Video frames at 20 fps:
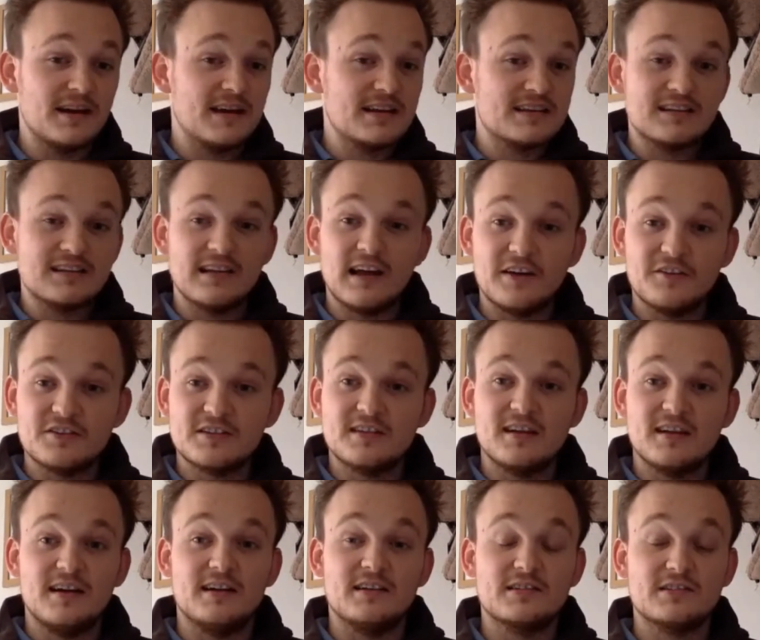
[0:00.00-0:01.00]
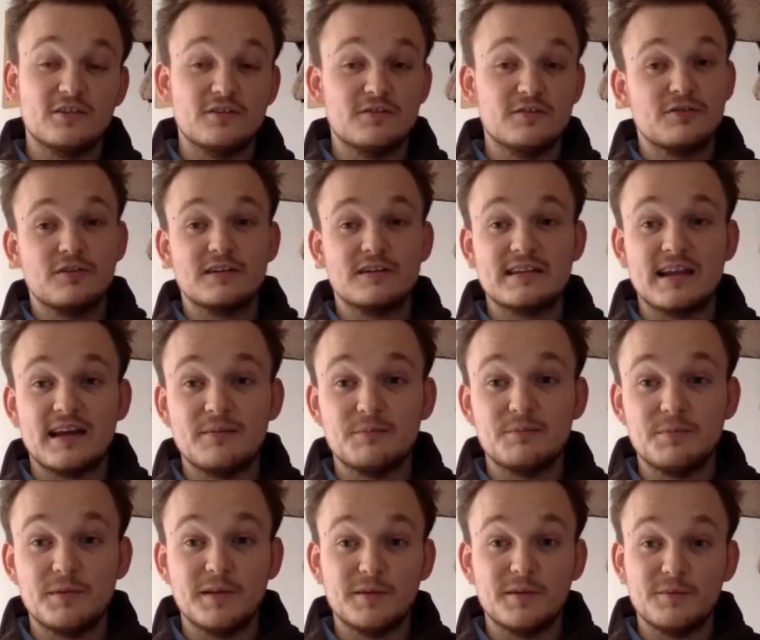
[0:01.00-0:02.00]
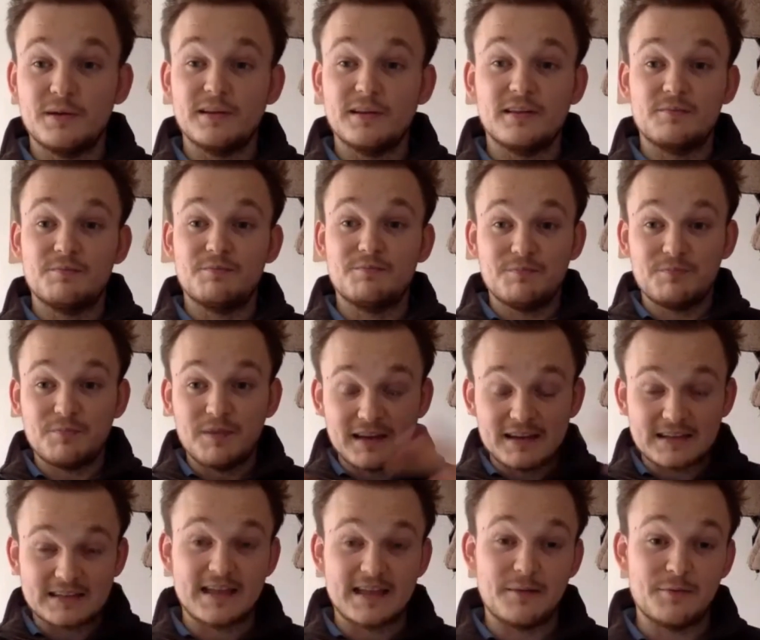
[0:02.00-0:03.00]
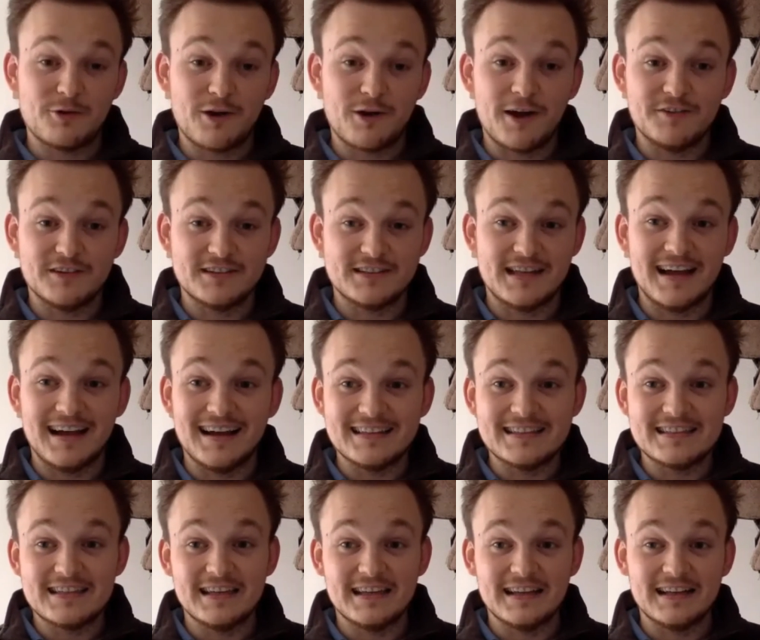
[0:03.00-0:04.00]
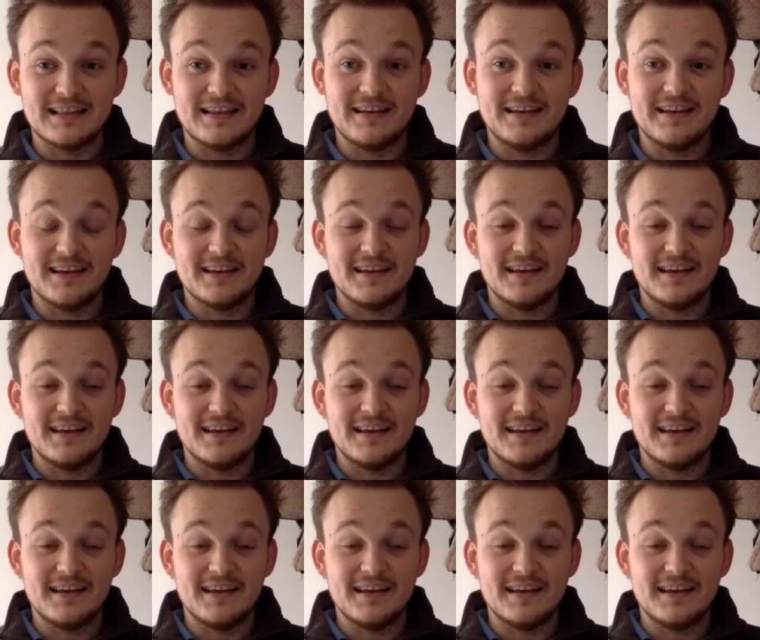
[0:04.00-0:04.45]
It's lifestyle. So, for example, one of the biggest demographics that I see in clinic